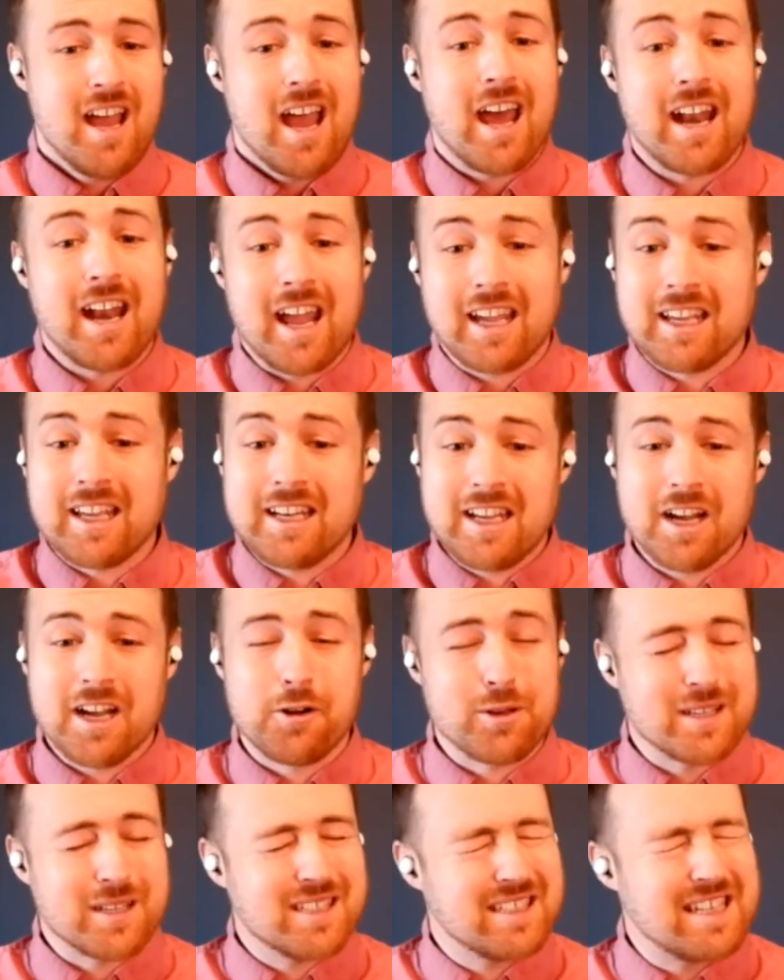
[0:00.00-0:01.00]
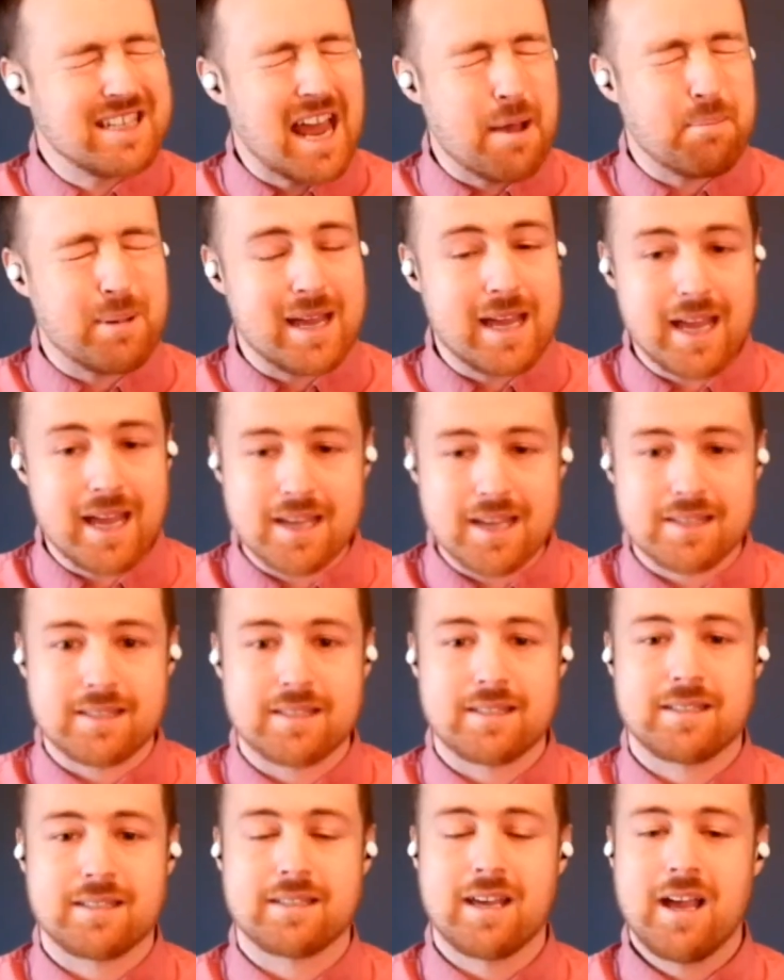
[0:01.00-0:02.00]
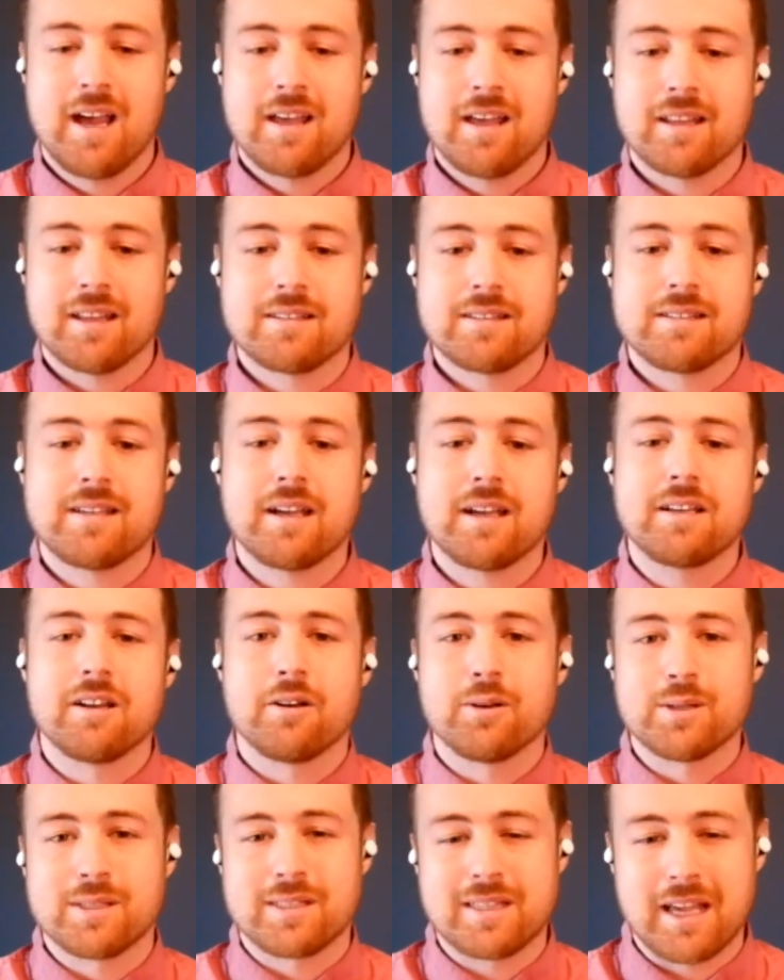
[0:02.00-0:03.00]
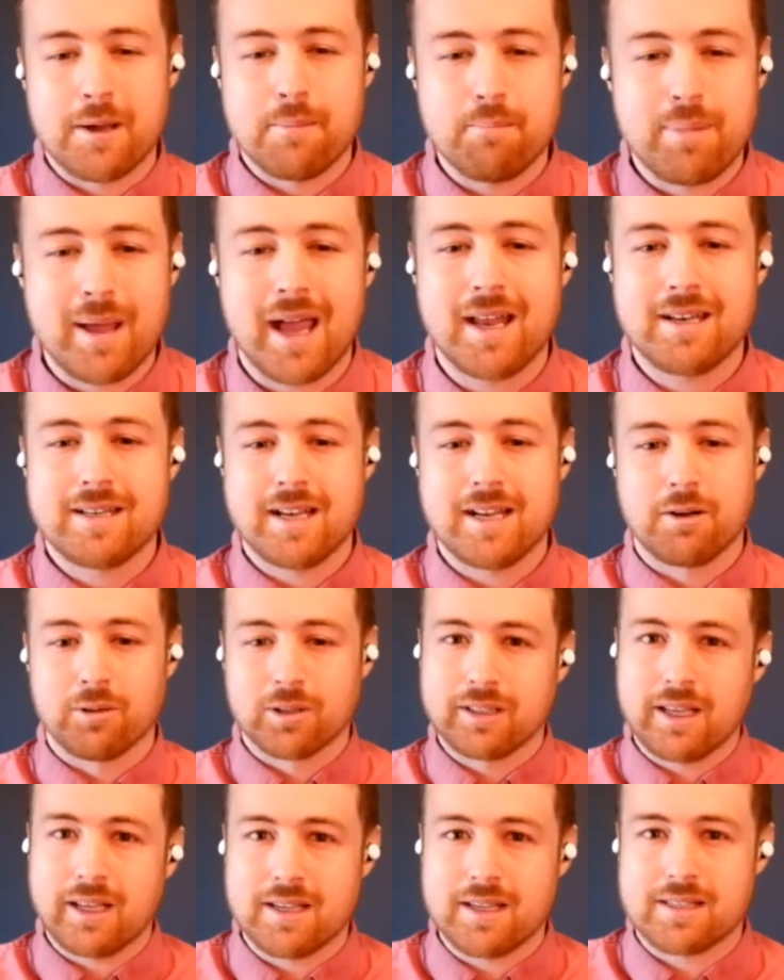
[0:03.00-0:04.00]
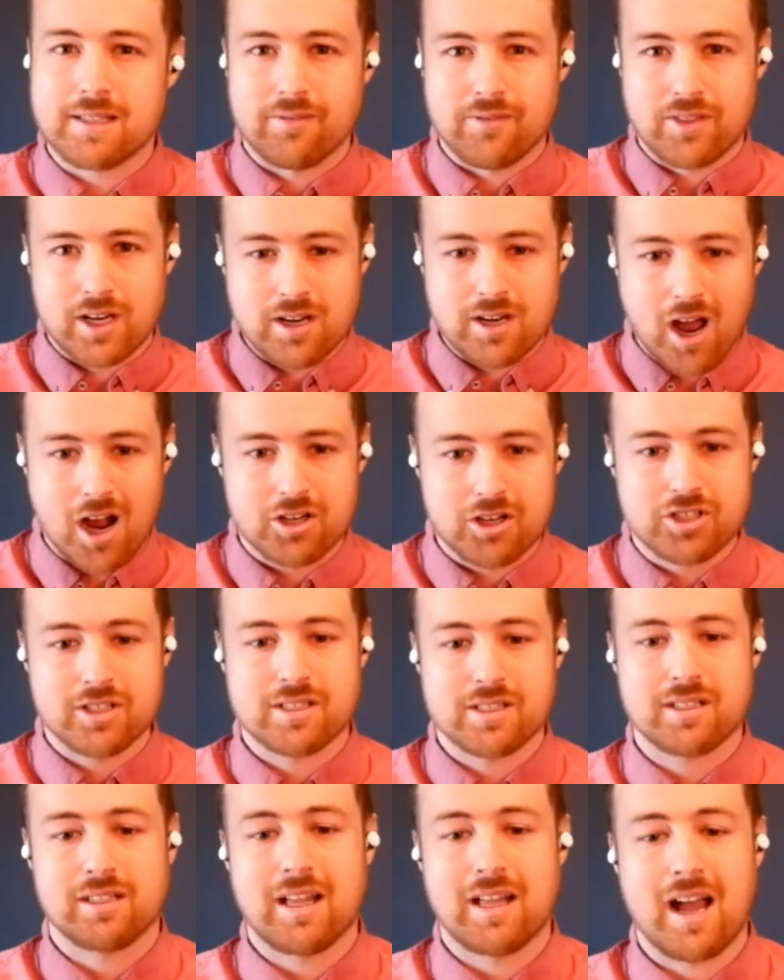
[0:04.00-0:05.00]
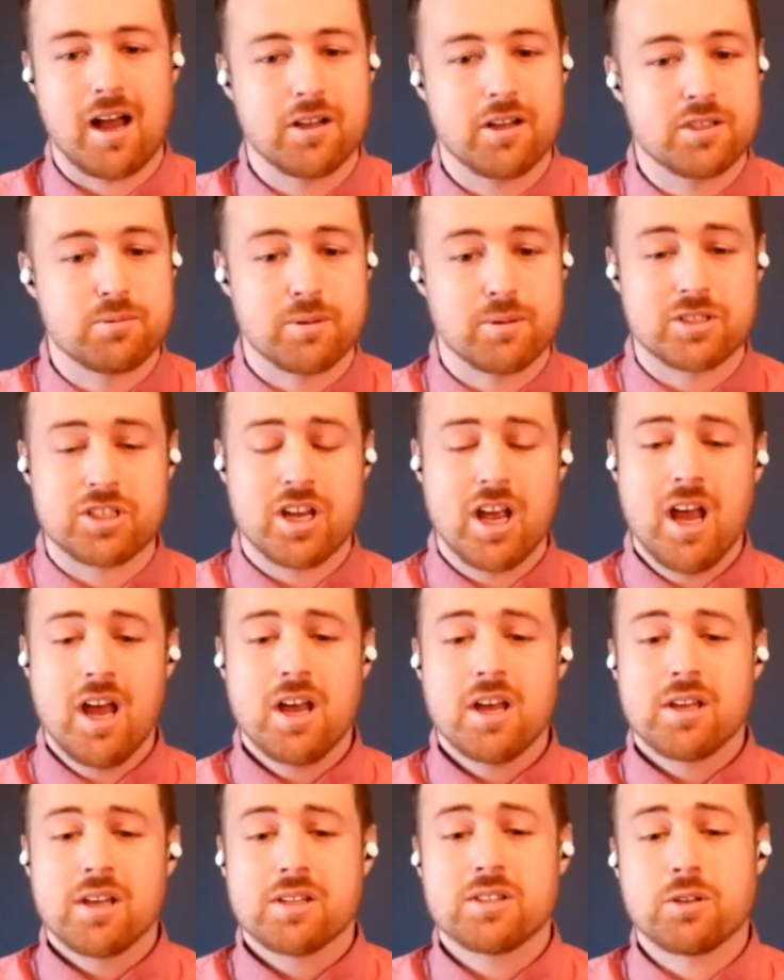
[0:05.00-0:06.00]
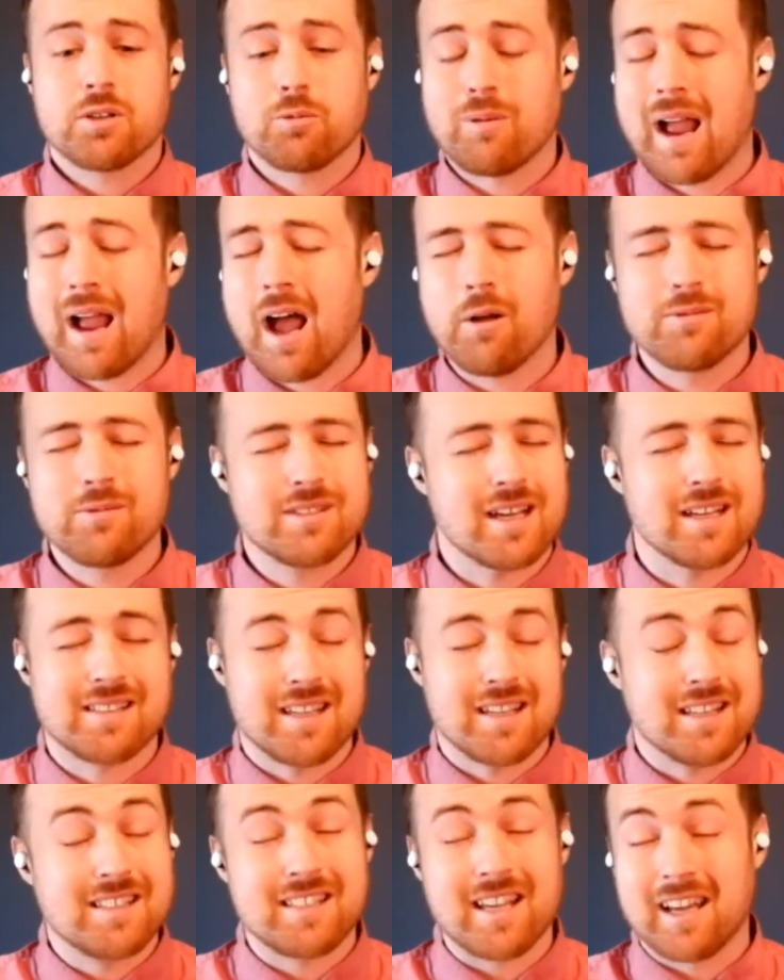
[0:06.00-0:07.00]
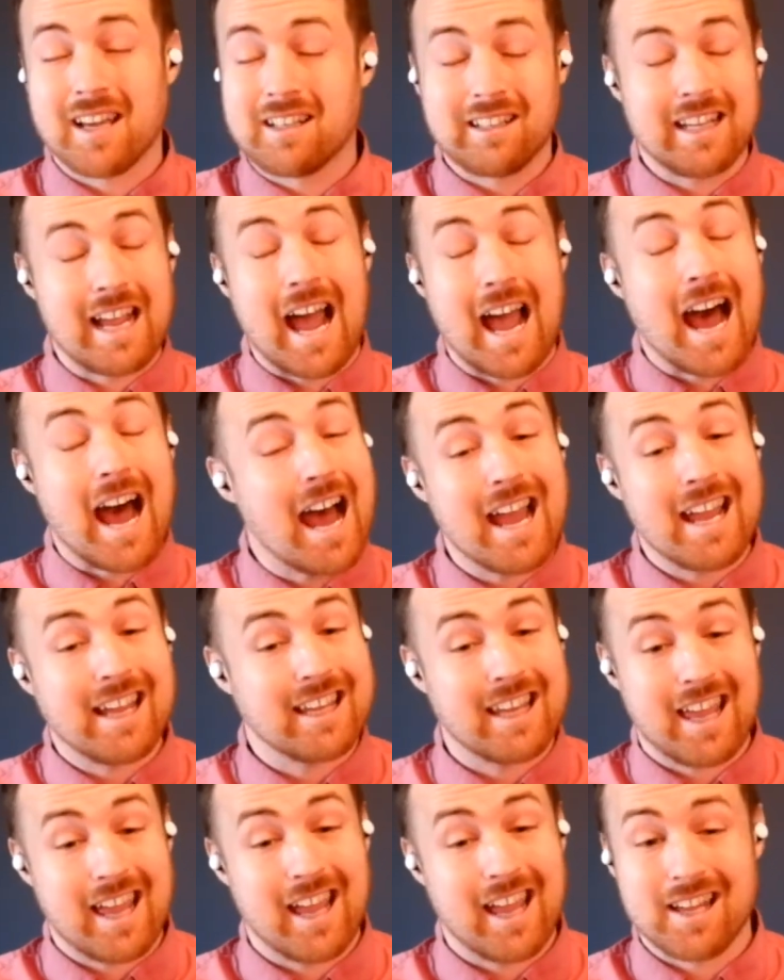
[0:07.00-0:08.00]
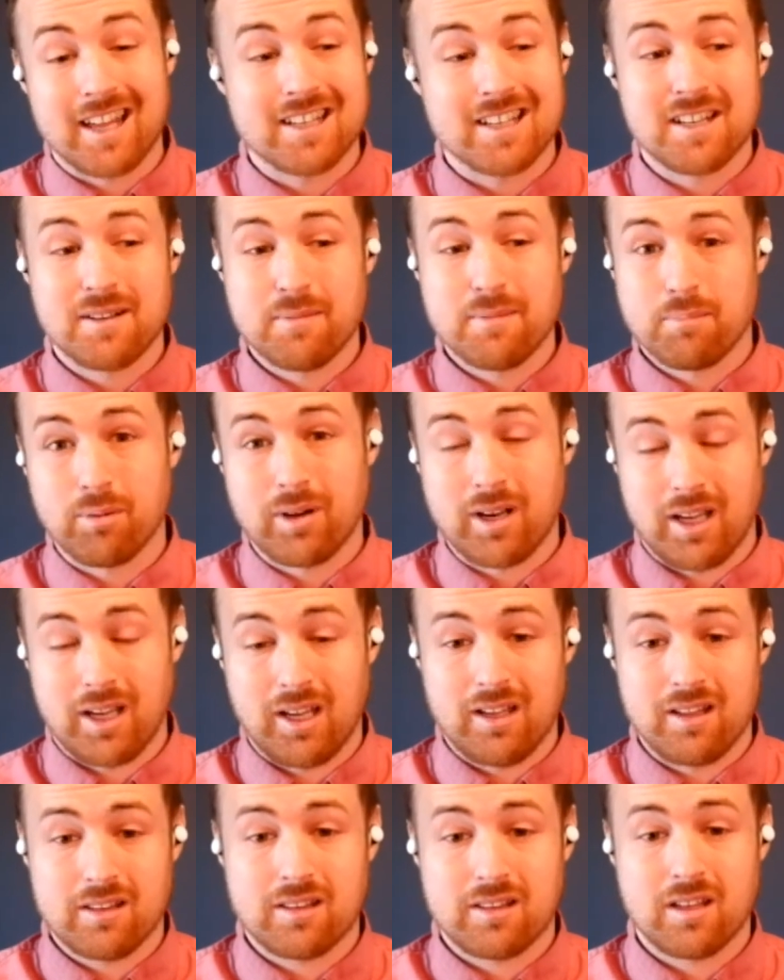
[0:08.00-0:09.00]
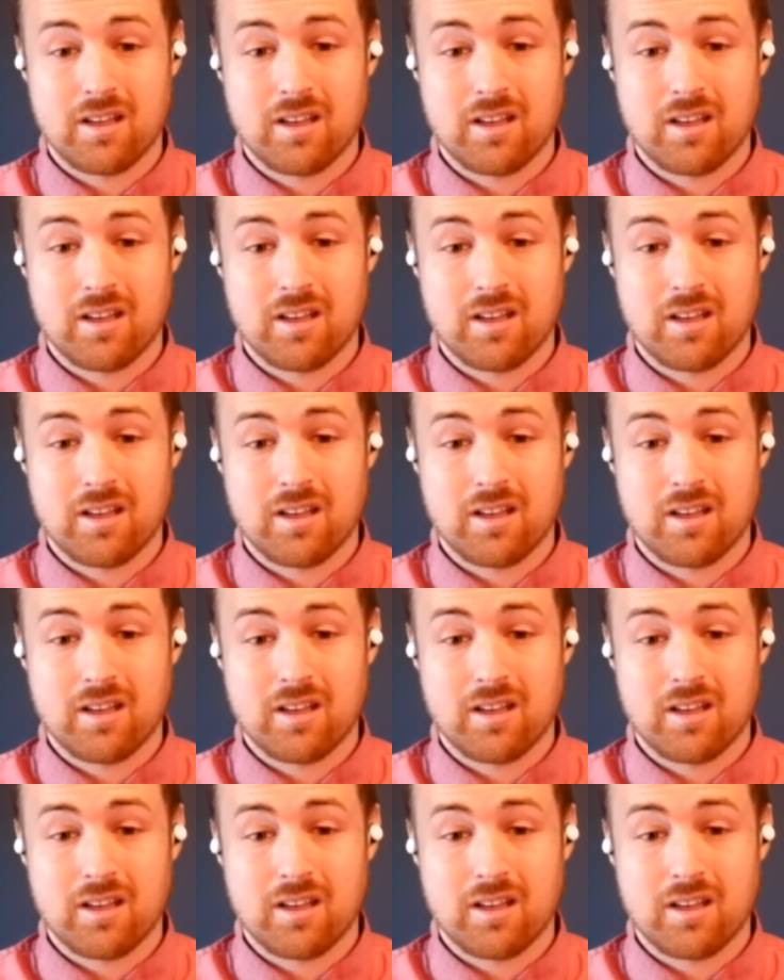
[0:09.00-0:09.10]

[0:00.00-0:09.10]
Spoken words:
And I can hear the snap hiss that signals the impending release of the noxious clouds which surrounds us, and suddenly I can't breathe.